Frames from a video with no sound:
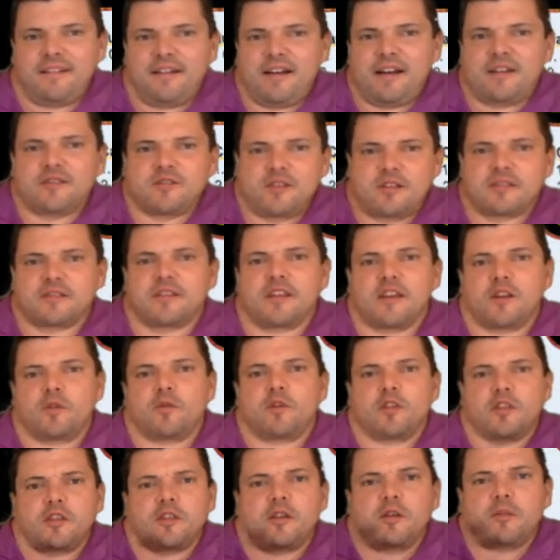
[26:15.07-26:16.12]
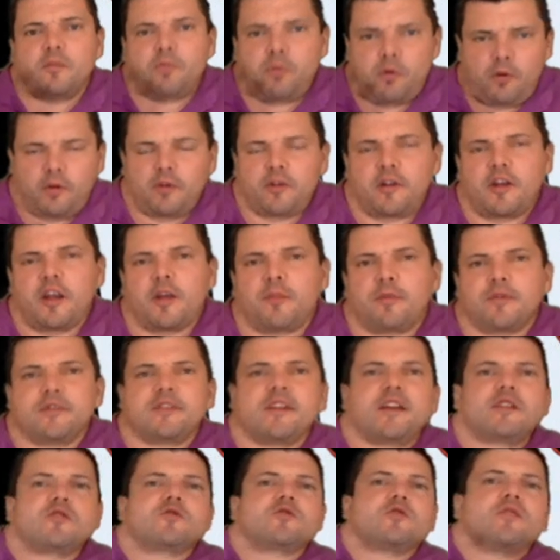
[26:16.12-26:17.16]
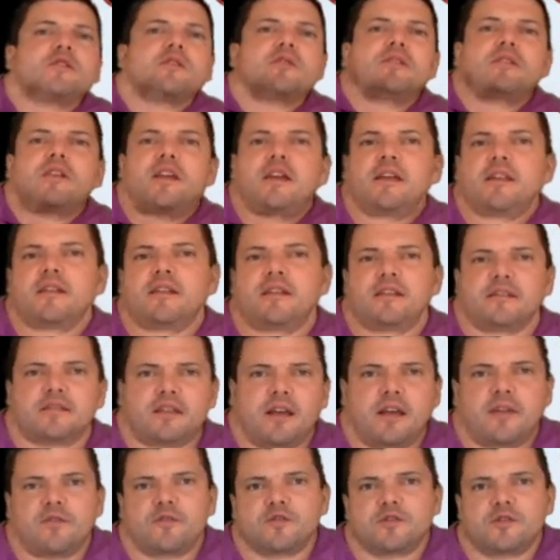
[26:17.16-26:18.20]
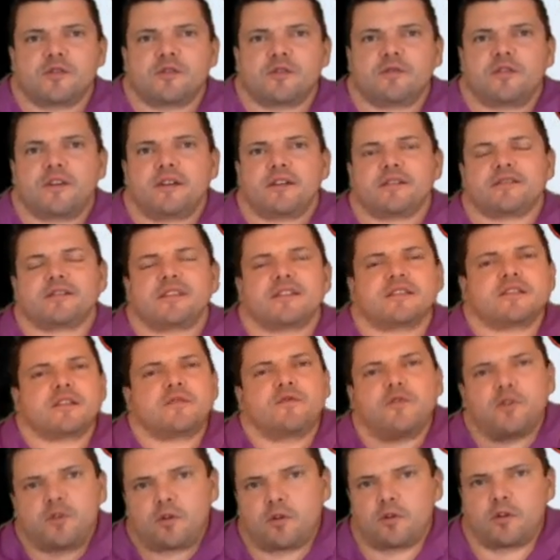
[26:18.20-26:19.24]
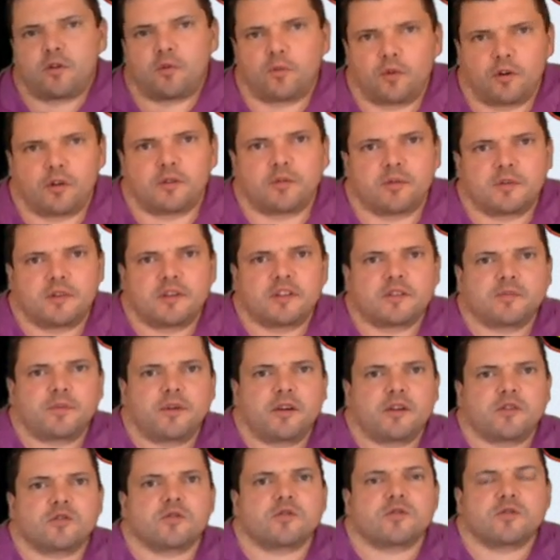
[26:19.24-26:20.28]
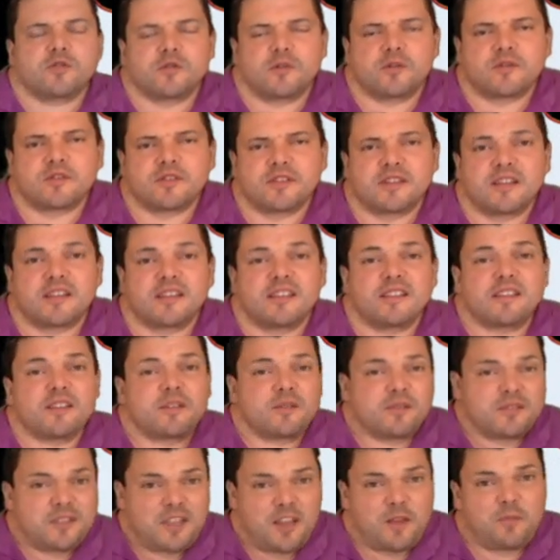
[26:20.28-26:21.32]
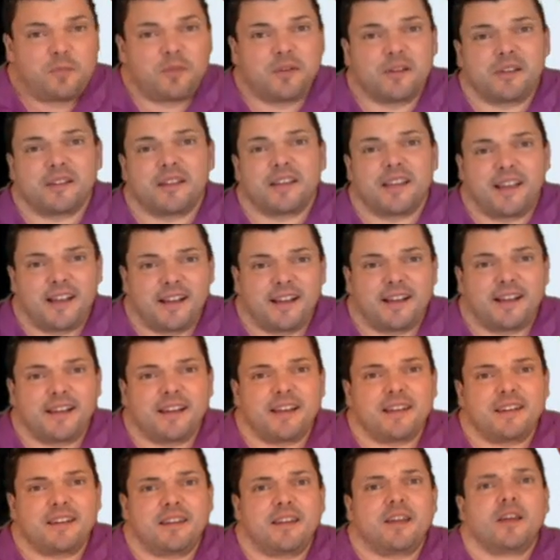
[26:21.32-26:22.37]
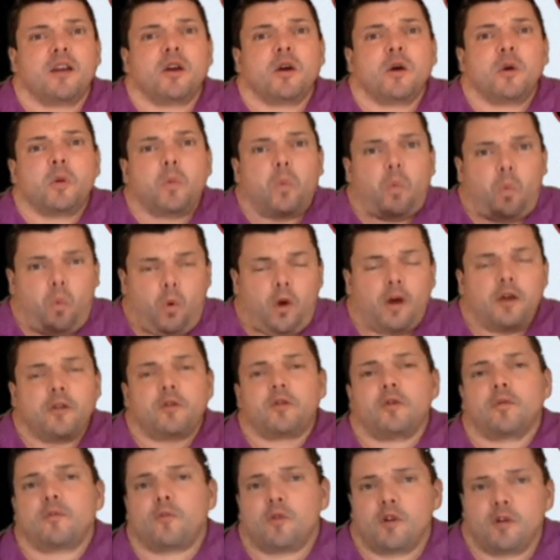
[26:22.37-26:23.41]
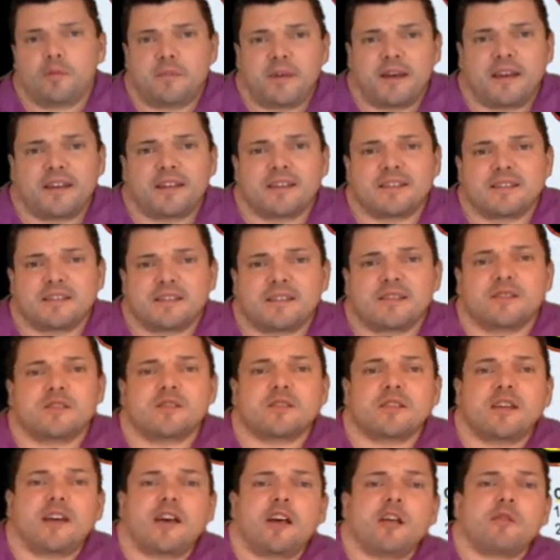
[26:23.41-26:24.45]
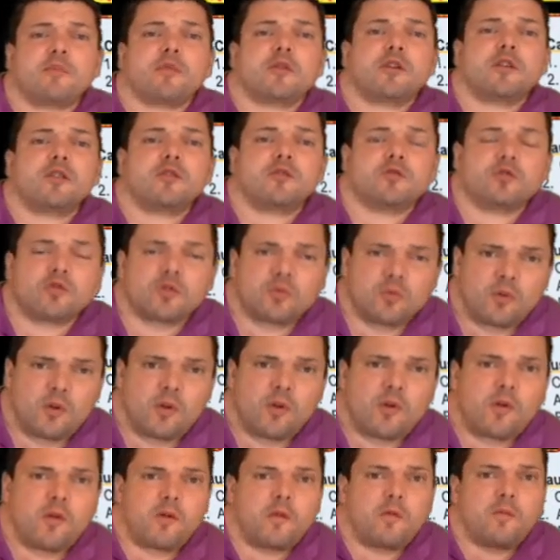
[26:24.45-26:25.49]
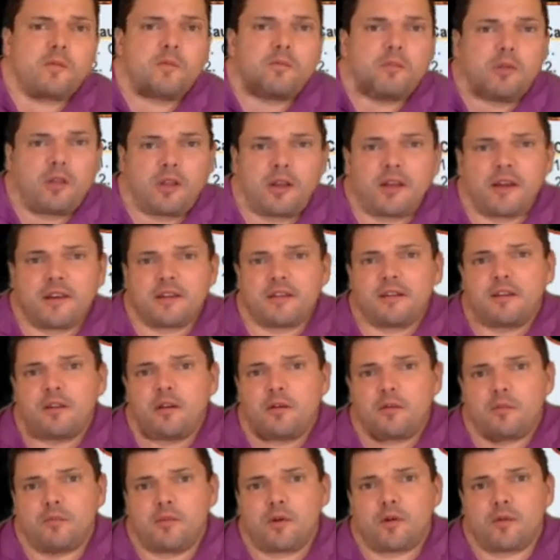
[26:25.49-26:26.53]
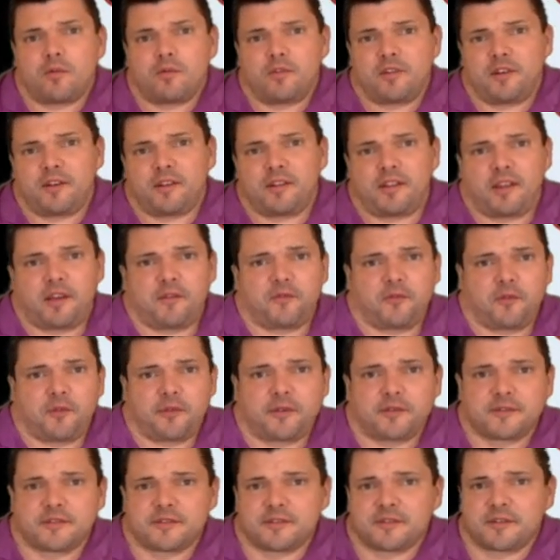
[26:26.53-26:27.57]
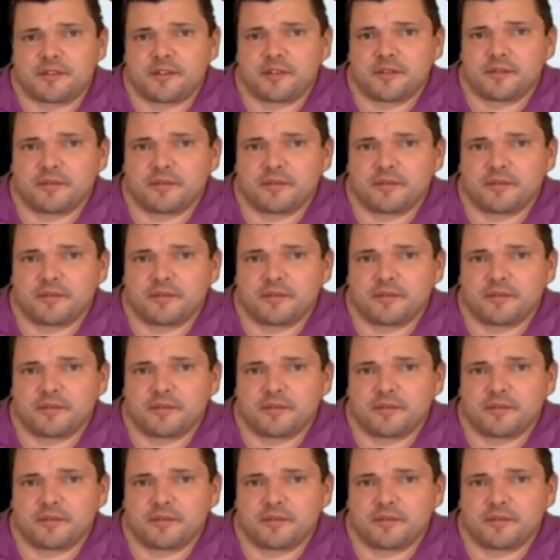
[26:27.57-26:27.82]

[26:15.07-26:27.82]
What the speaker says: Just like with portal hypertension and esophageal varices, if you go to work with these patients, you'll see that they're typically on one or more medicines to help control blood ammonia levels.